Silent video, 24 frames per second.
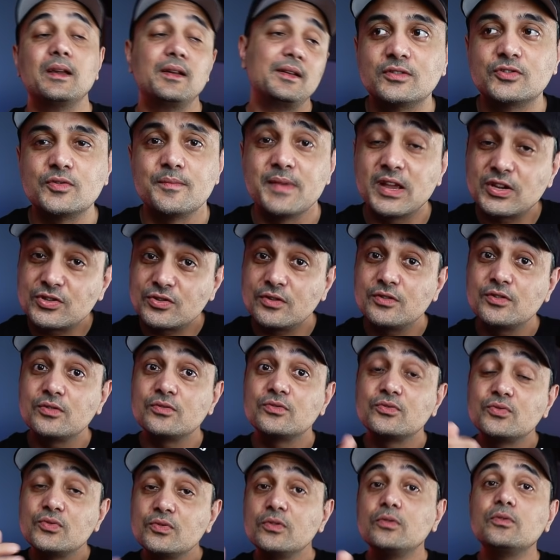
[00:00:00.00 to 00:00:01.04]
so make sure you
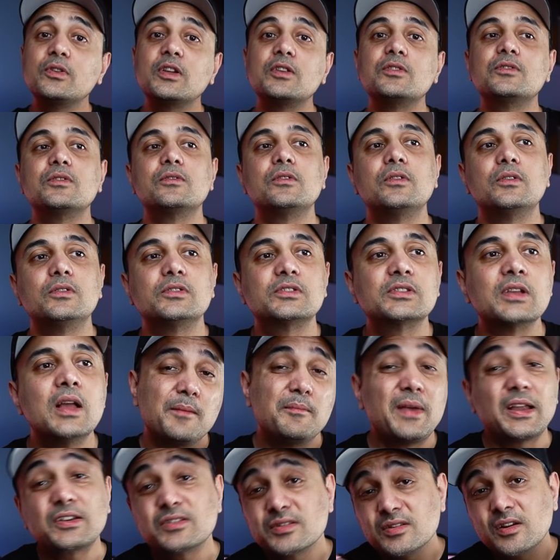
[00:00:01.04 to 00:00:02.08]
do look into those.
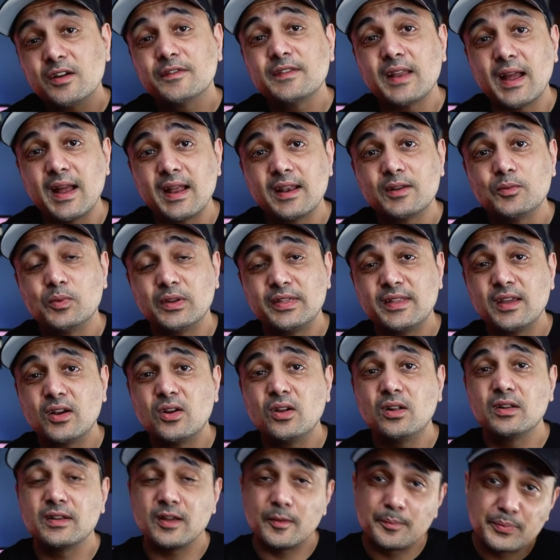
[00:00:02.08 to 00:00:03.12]
Microsoft had what they
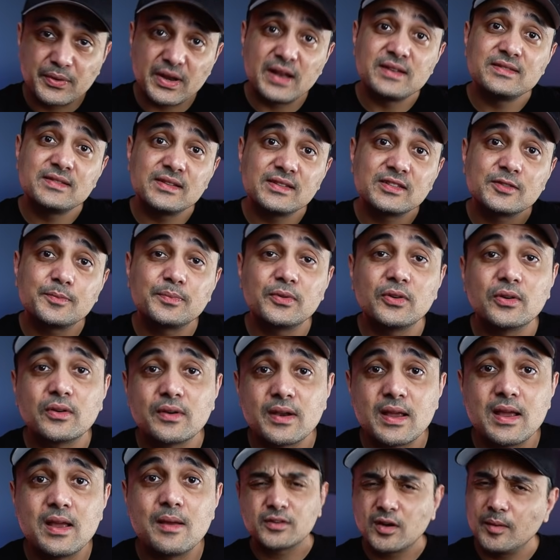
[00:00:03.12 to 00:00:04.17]
called apprentice
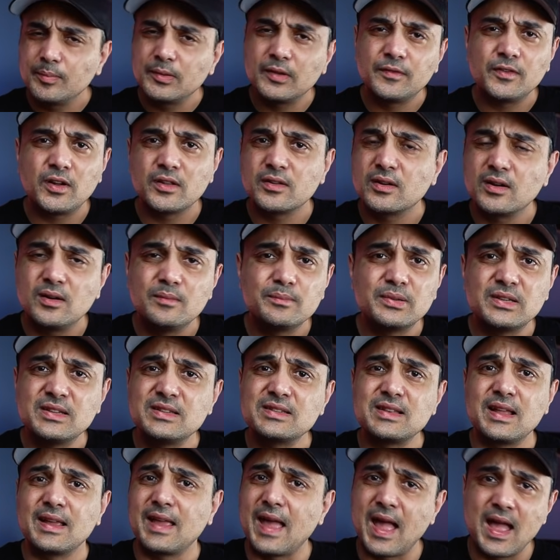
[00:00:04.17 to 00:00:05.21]
program. A couple of other companies
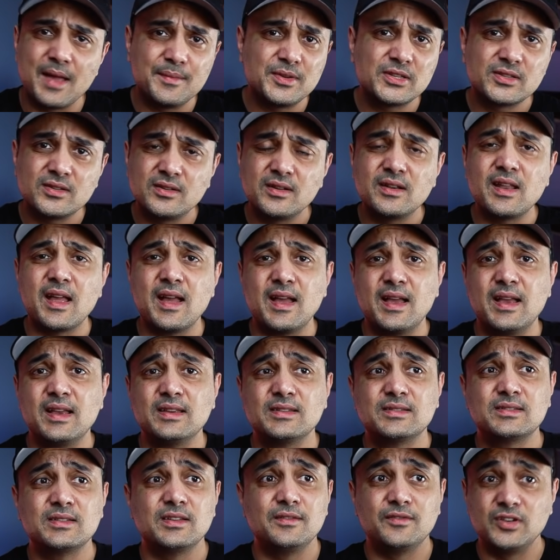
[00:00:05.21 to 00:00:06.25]
like Amazon
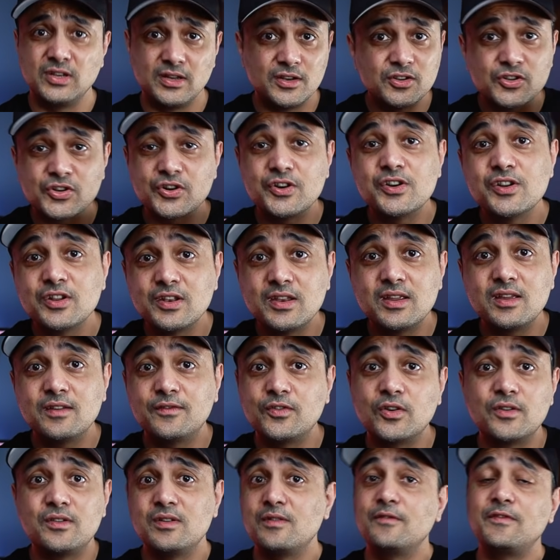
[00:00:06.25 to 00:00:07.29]
has, even internally, if
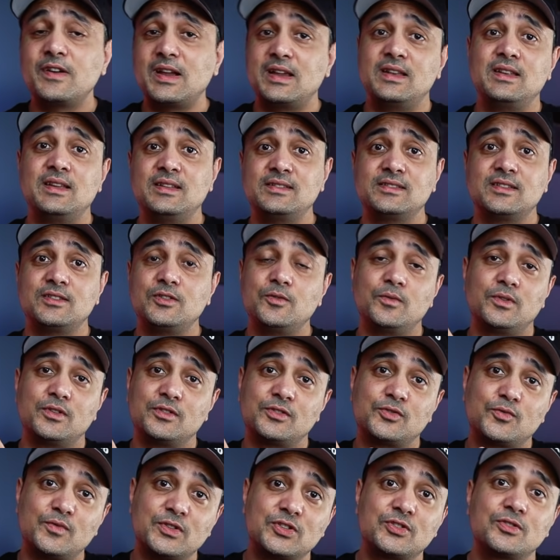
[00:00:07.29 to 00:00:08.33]
you're in finance and you want to
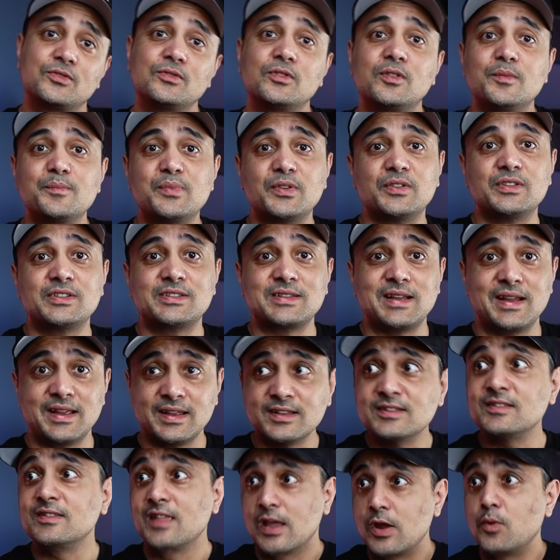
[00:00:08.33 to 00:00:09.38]
switch to computer
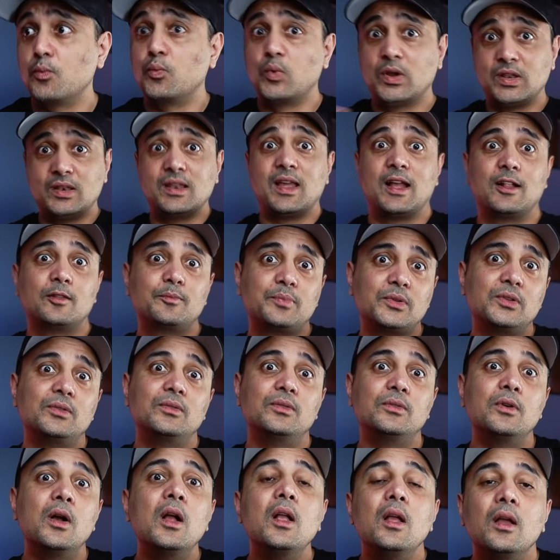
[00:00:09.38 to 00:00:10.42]
science, they will help
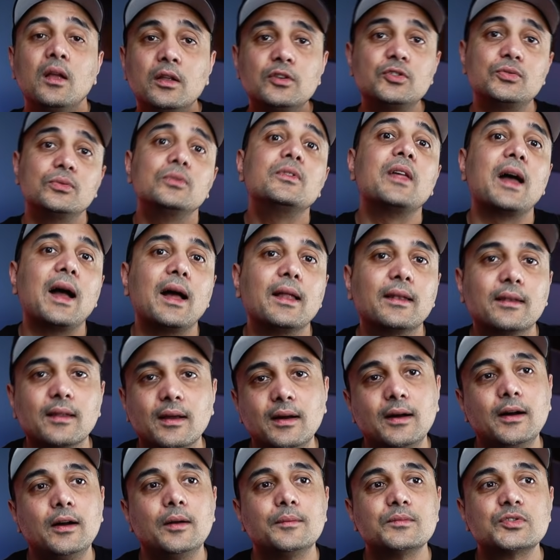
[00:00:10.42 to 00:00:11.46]
you do that.
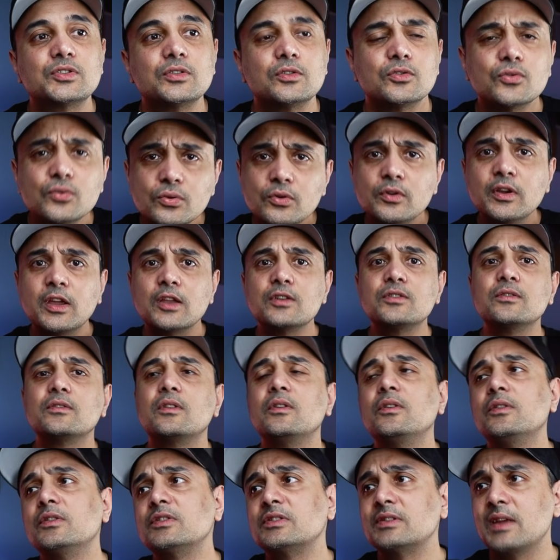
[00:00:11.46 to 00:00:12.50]
So do look into
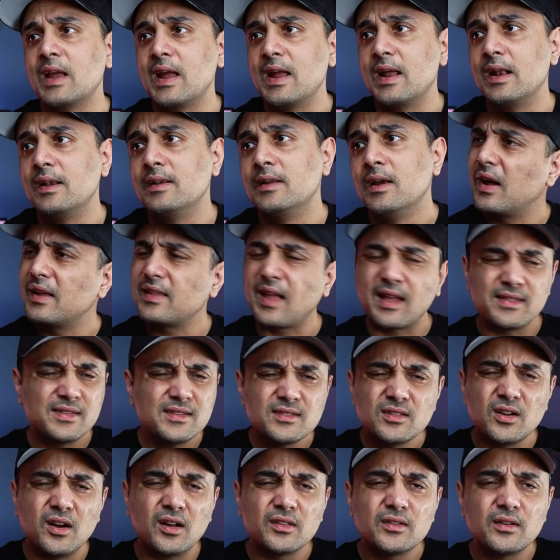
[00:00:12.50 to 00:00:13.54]
those. And I think
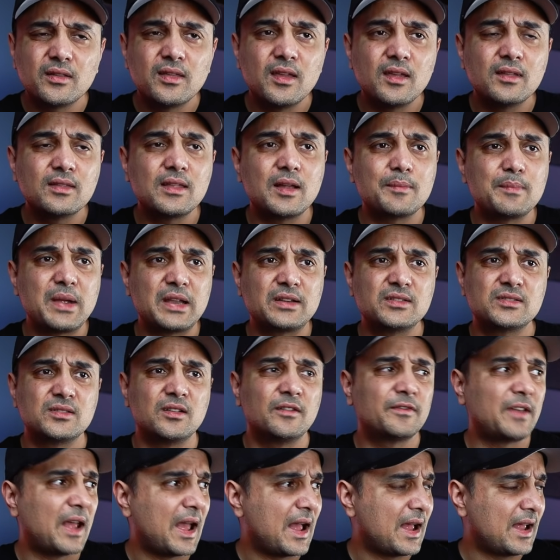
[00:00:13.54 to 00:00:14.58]
the other thing that
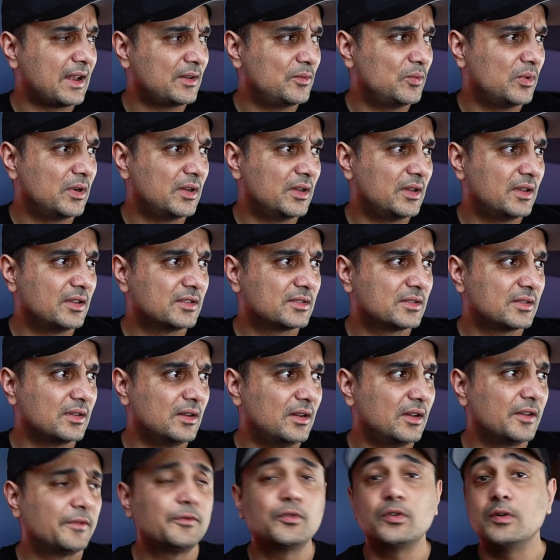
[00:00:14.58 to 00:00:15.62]
Microsoft had was
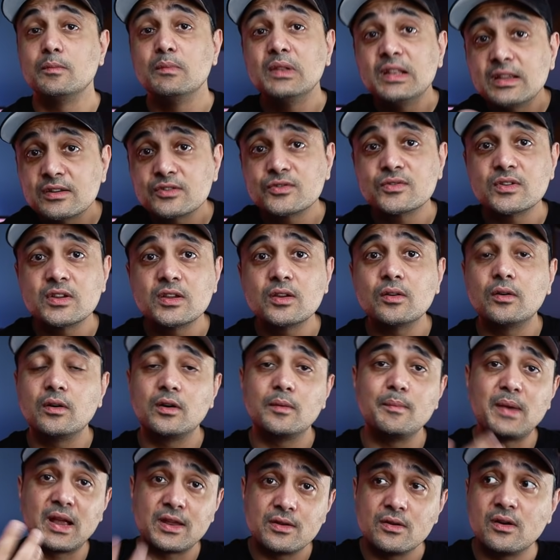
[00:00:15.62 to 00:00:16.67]
for military or
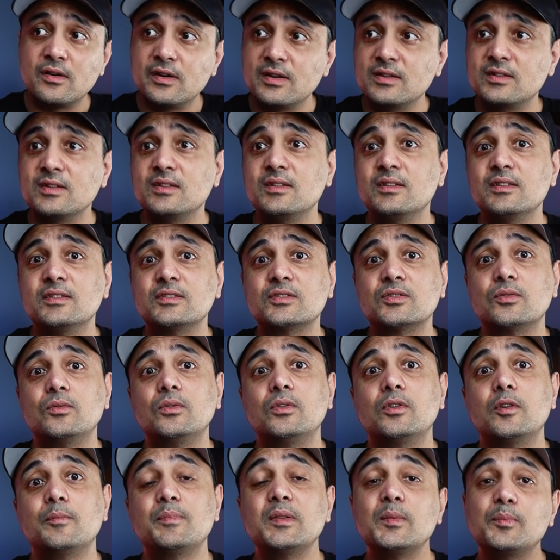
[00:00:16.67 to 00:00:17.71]
minorities
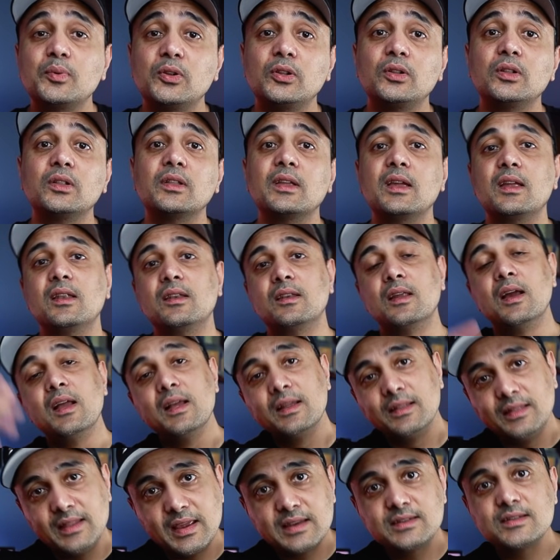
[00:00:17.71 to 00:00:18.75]
or people in
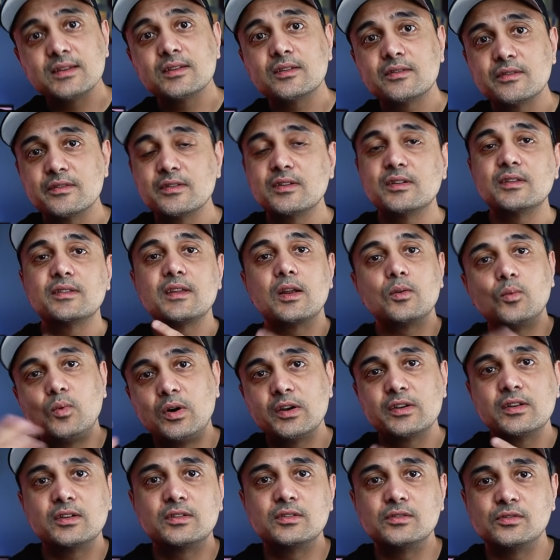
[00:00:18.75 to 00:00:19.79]
late in career that
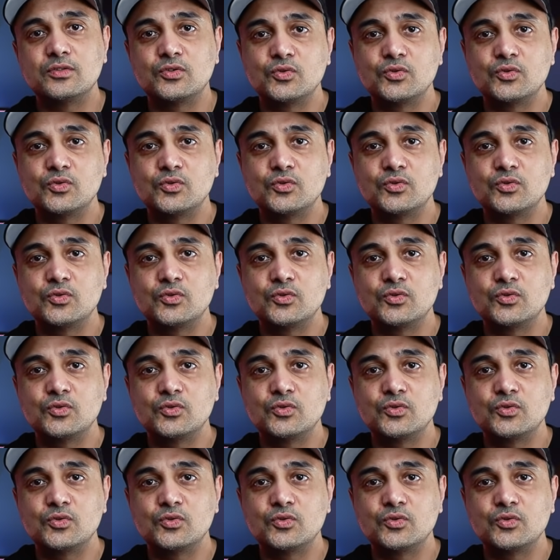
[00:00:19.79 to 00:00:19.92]
wanted to